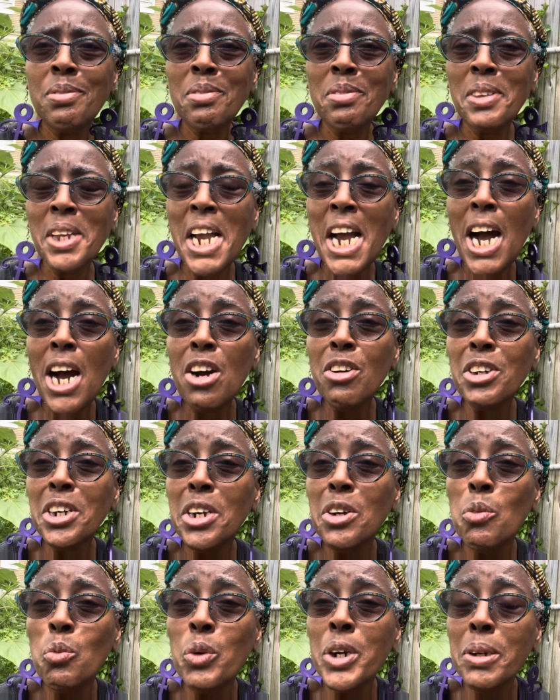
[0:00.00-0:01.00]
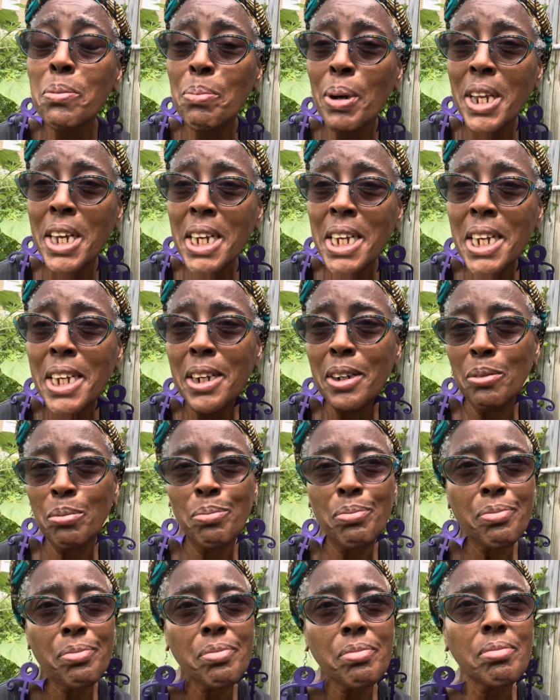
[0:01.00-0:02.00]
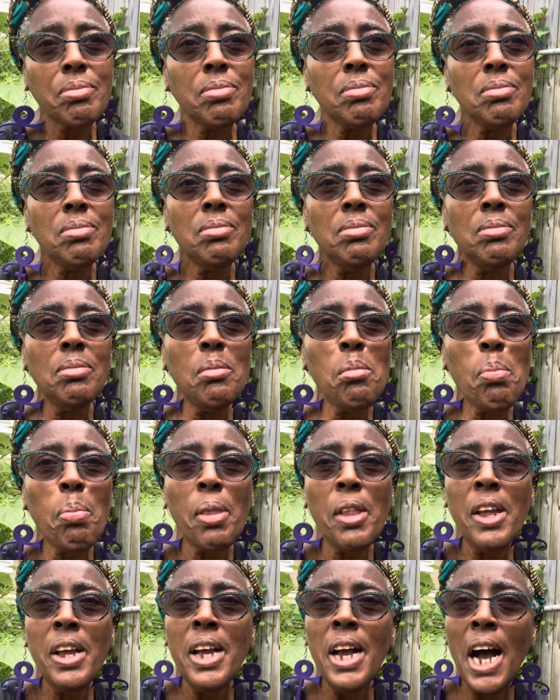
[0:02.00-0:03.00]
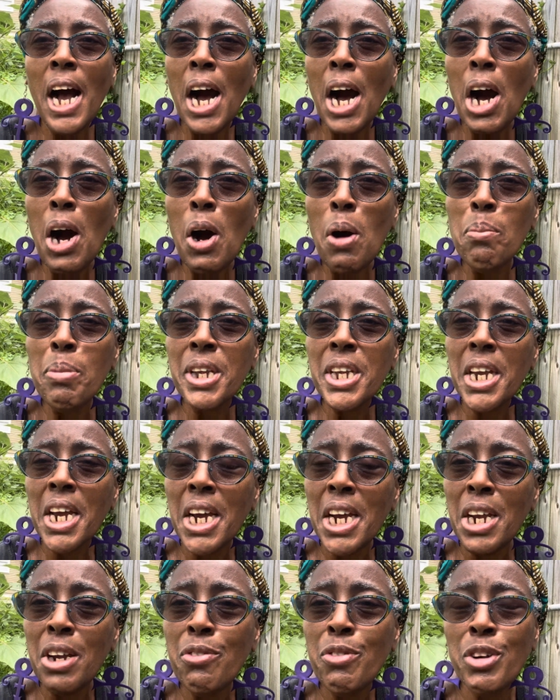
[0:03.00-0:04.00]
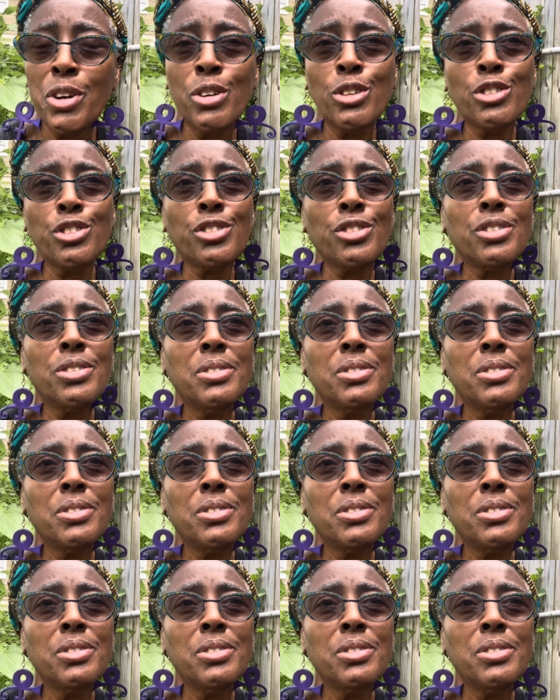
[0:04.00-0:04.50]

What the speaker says: how can we blame our behaviors